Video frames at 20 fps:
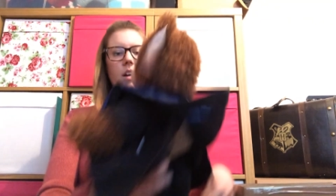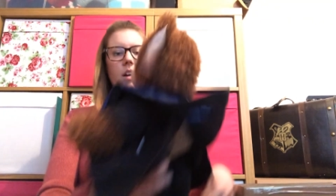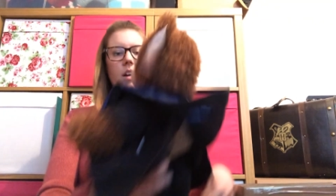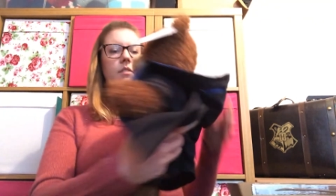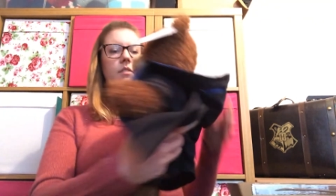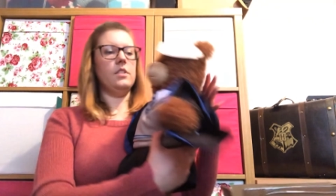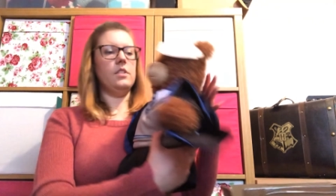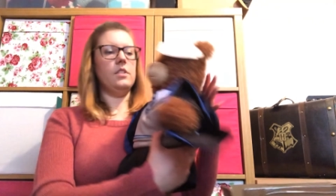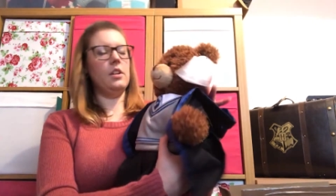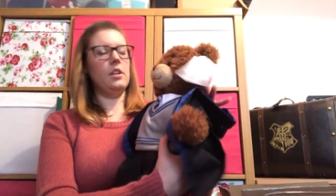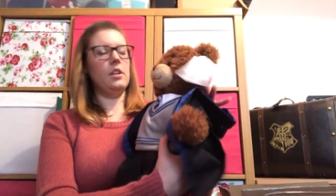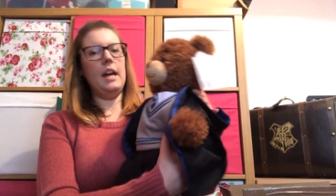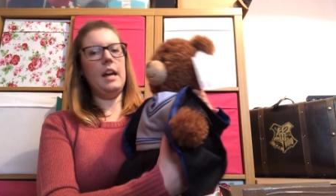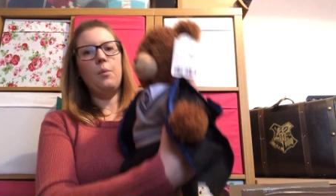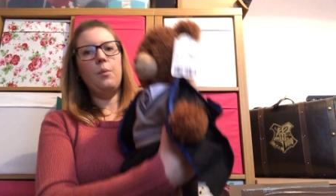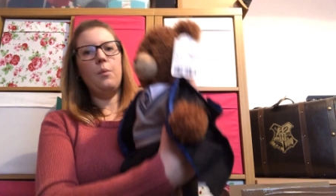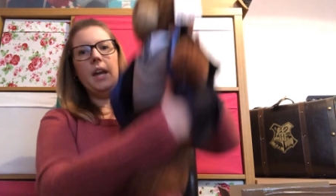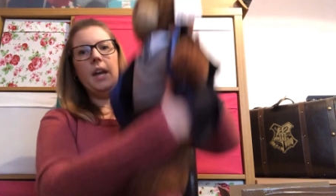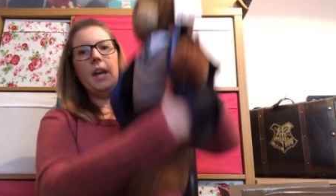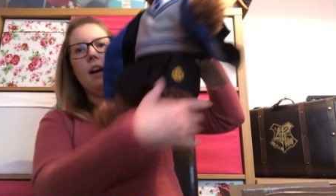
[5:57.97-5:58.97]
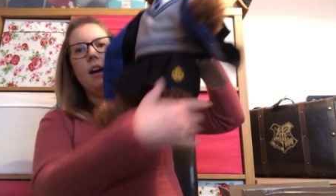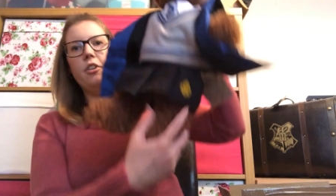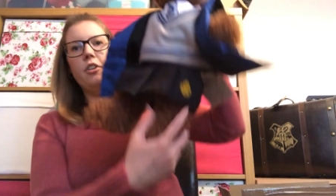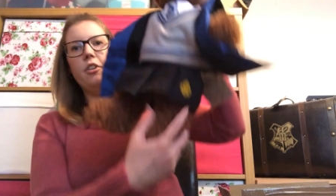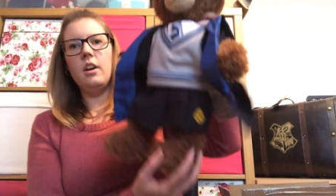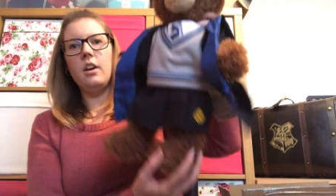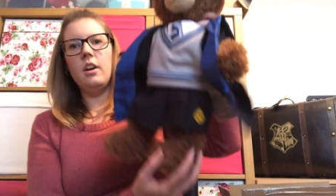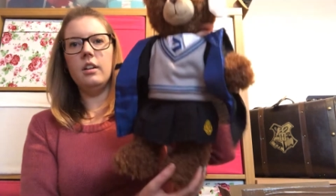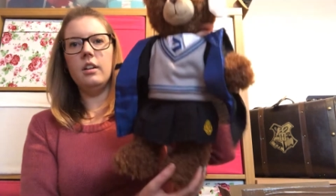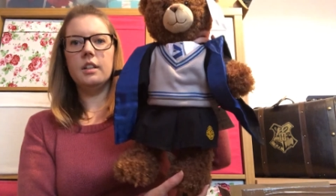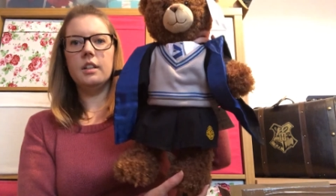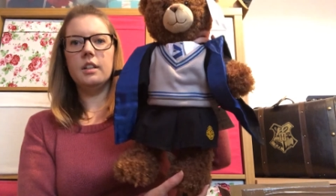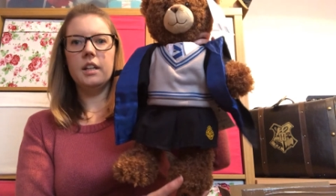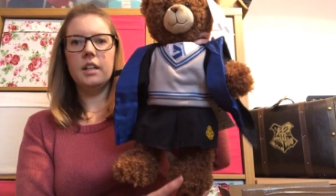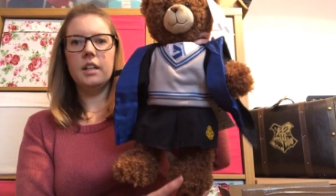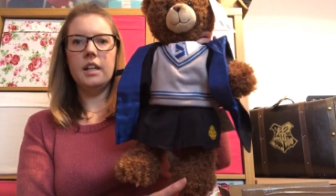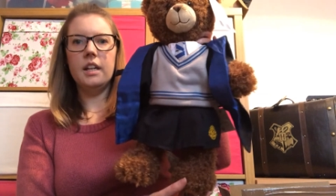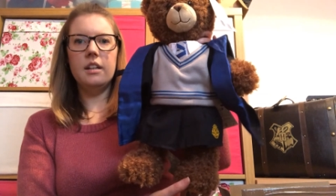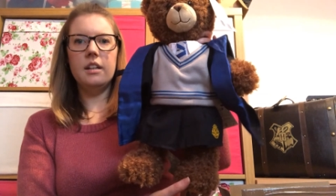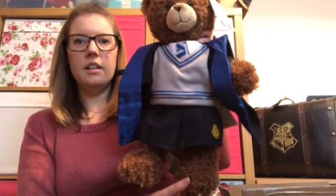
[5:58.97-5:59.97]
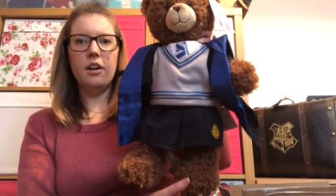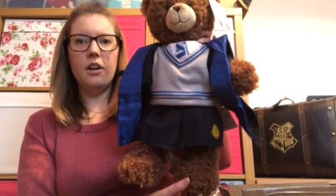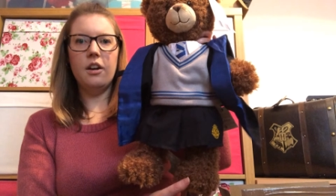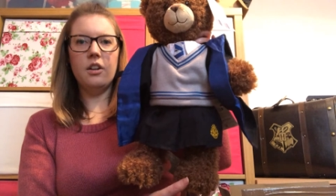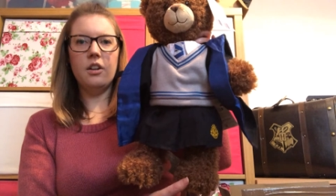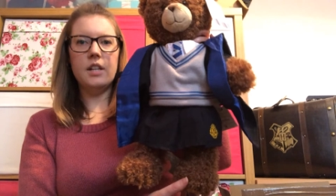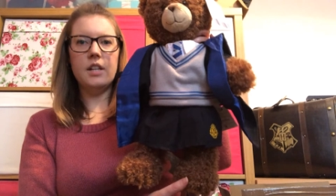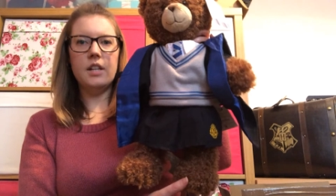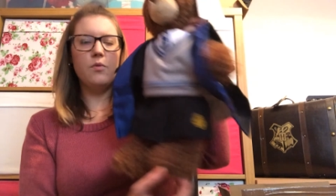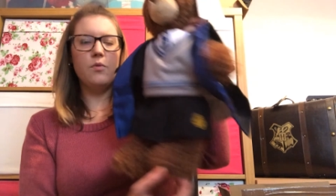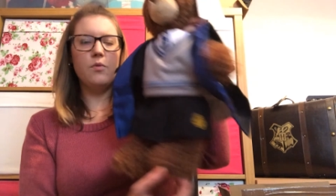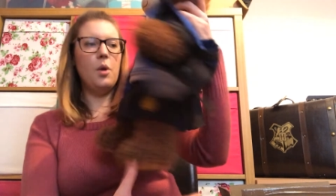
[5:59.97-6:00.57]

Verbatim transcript: go. So now we have her in her nice